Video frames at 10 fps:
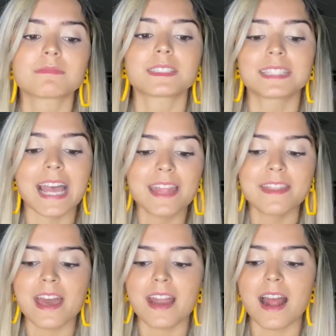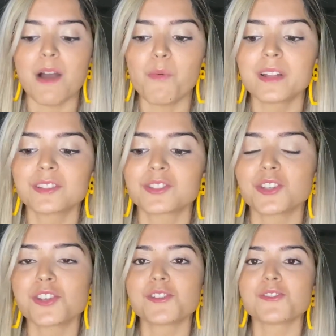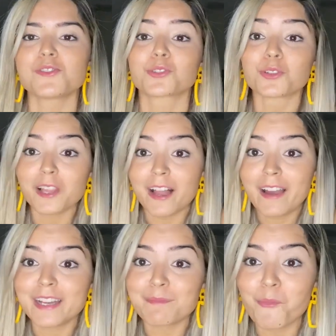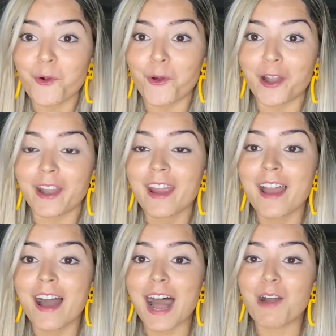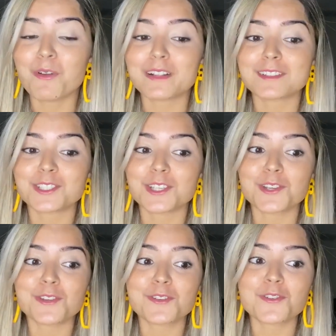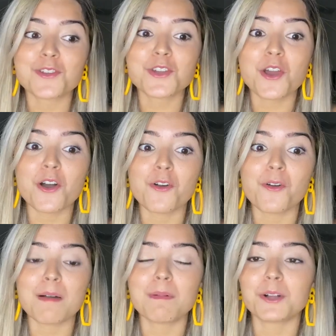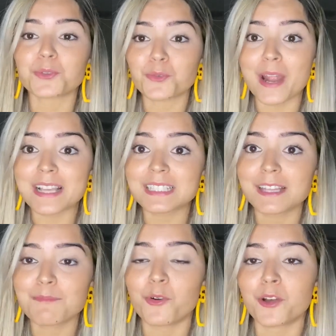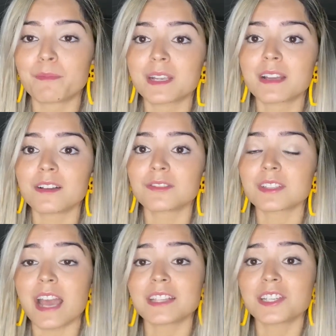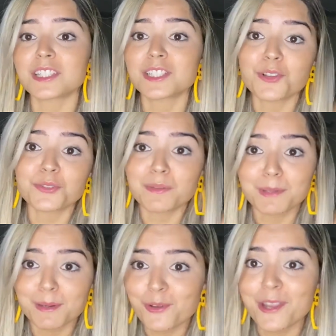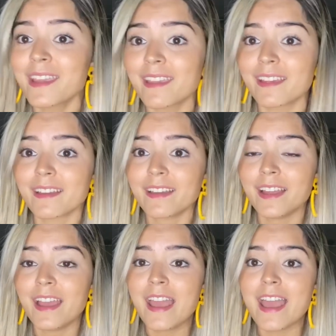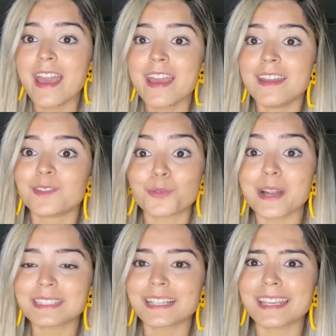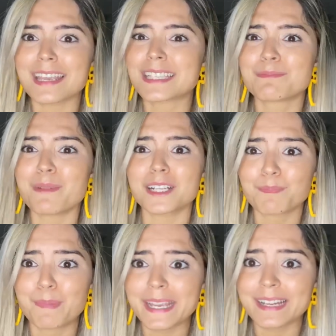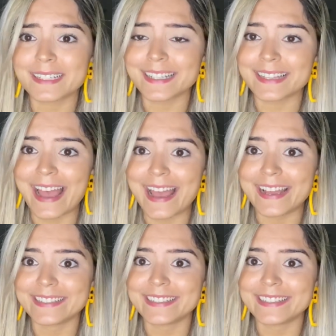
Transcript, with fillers: said that I wanted to, to learn more. I want to know about wrestling more because I just know WWE and wrestling is much bigger than that